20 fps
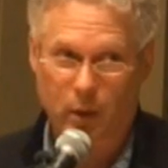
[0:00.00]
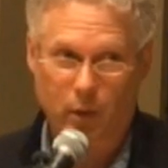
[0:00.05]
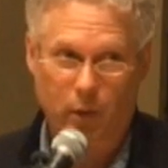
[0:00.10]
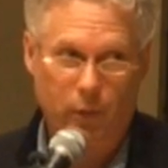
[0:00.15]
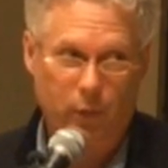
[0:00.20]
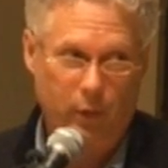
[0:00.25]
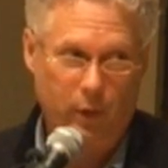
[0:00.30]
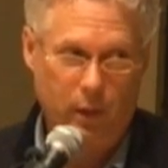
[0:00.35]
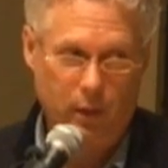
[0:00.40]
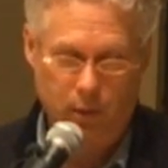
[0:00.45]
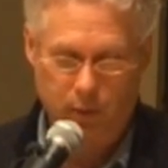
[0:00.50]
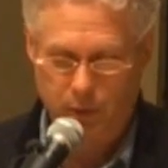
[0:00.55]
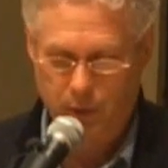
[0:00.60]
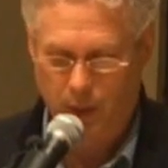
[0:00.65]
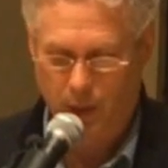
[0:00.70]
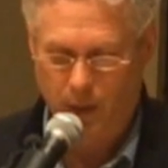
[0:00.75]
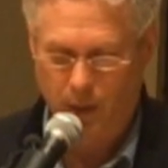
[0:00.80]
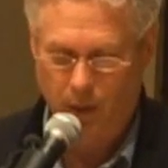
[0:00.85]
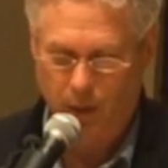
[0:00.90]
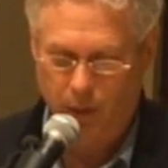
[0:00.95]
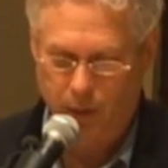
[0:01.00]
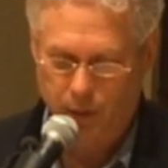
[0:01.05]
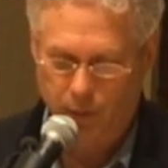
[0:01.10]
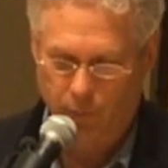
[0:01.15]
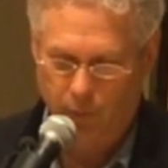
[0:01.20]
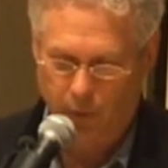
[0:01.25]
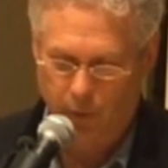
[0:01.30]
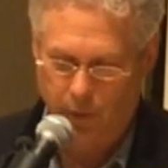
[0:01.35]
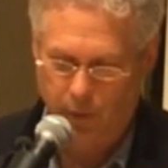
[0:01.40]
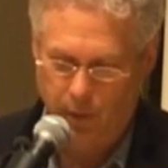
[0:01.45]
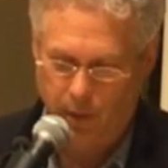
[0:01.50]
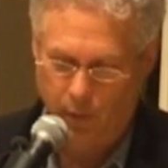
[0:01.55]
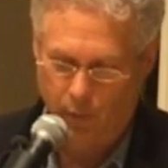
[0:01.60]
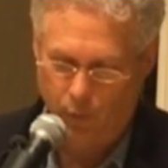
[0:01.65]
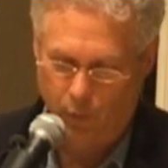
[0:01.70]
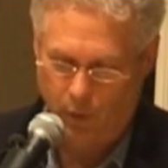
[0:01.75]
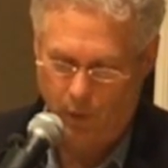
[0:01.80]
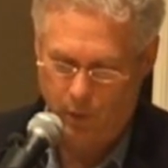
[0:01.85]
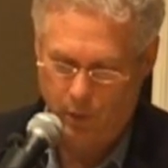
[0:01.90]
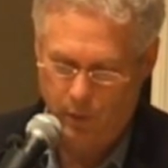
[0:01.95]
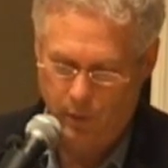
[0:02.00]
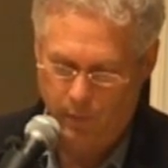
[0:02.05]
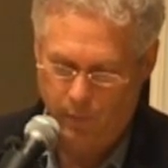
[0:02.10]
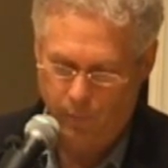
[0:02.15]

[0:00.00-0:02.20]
although I could take lots of other networks.